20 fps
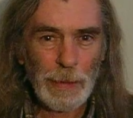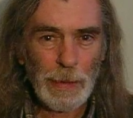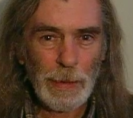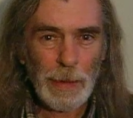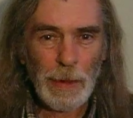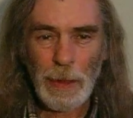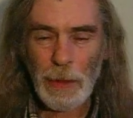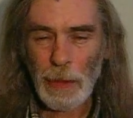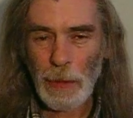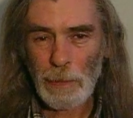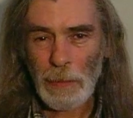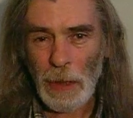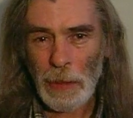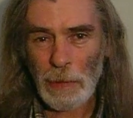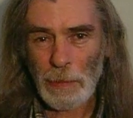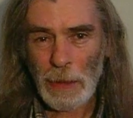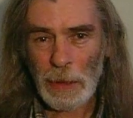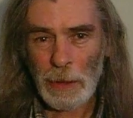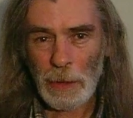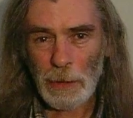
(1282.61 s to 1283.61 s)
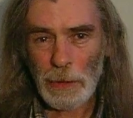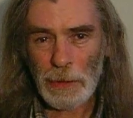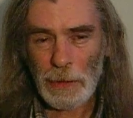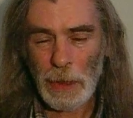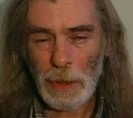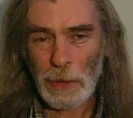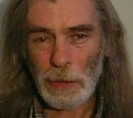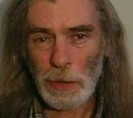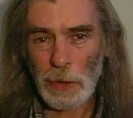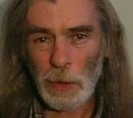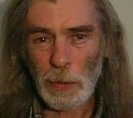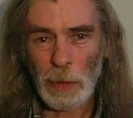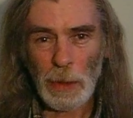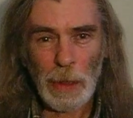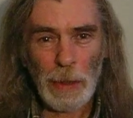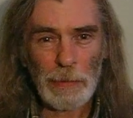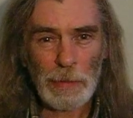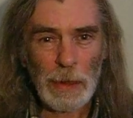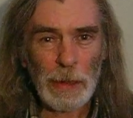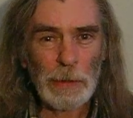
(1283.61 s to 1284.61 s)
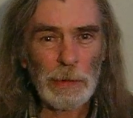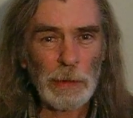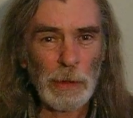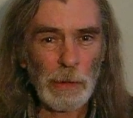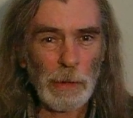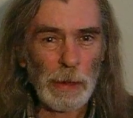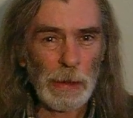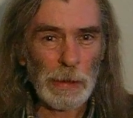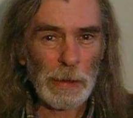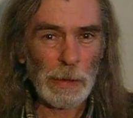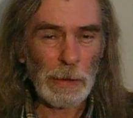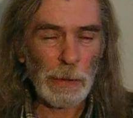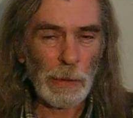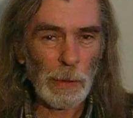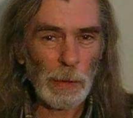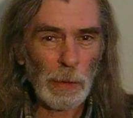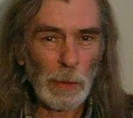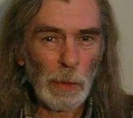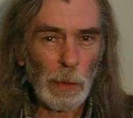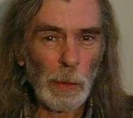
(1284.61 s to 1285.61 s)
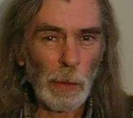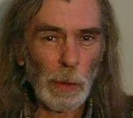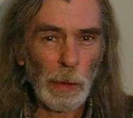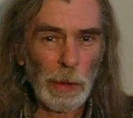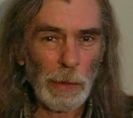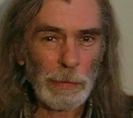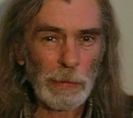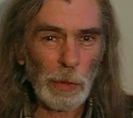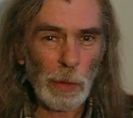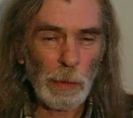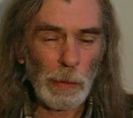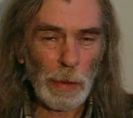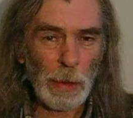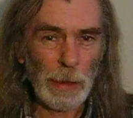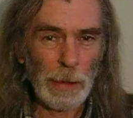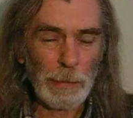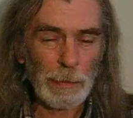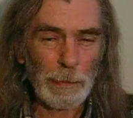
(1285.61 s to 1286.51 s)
In the mathematical sense, you will have integrated all the formula.